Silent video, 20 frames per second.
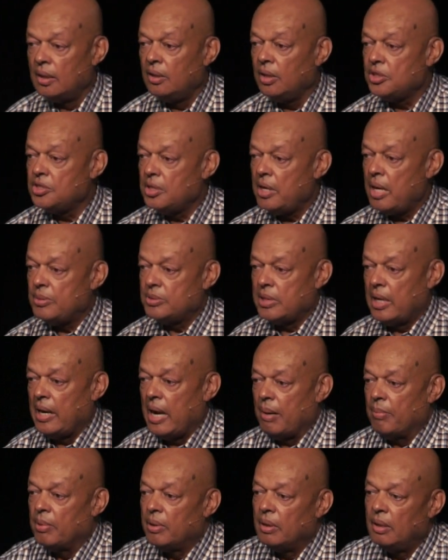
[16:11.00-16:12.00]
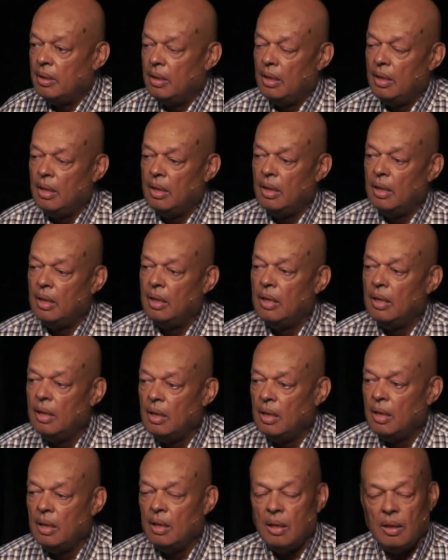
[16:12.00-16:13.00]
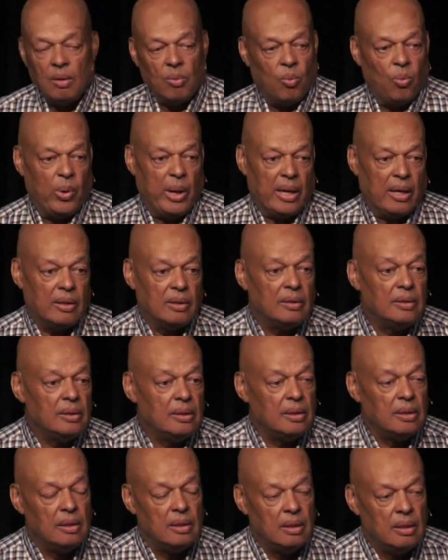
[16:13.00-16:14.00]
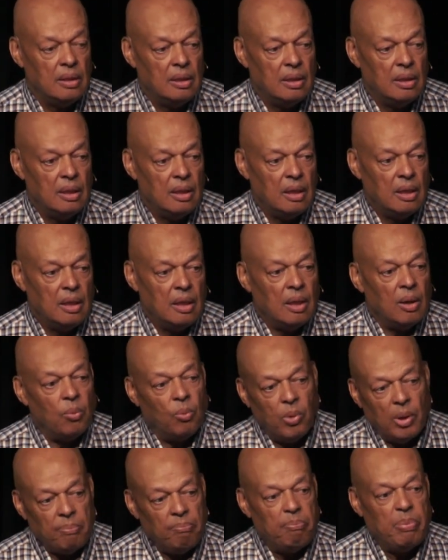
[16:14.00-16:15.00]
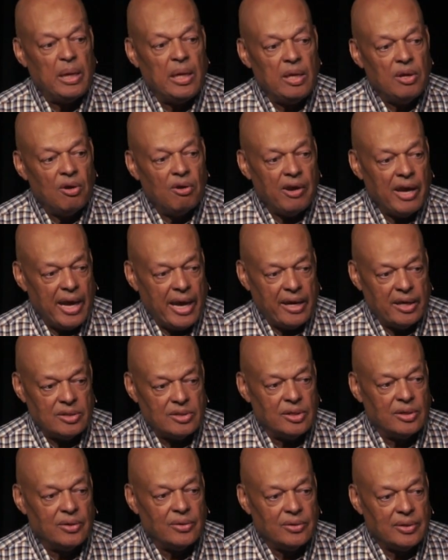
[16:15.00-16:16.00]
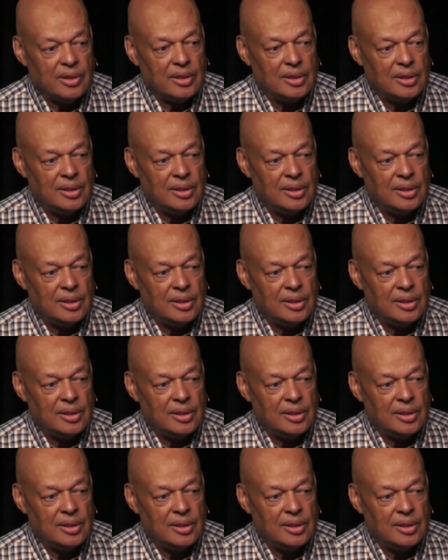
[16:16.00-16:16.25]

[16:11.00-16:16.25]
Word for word: look at your neighbor and say, neighbor, well, what be your attitude?